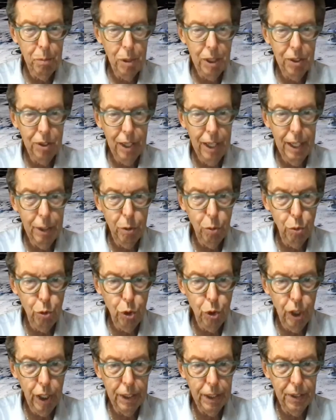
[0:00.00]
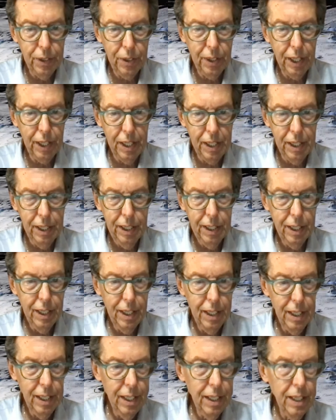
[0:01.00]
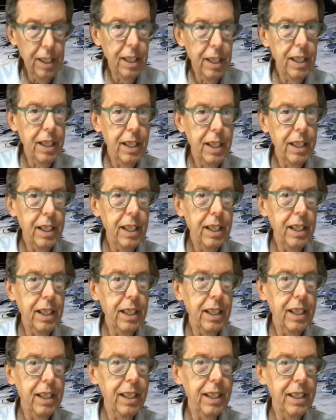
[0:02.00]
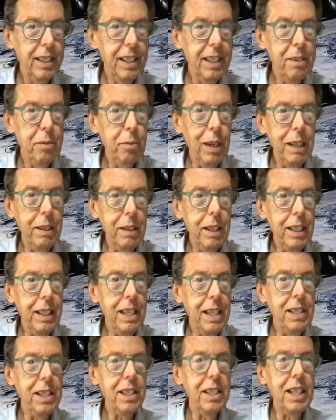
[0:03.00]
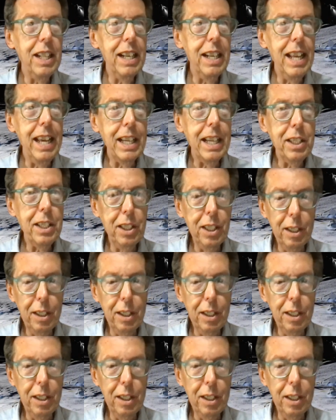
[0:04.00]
me try to share the screen. This is the next.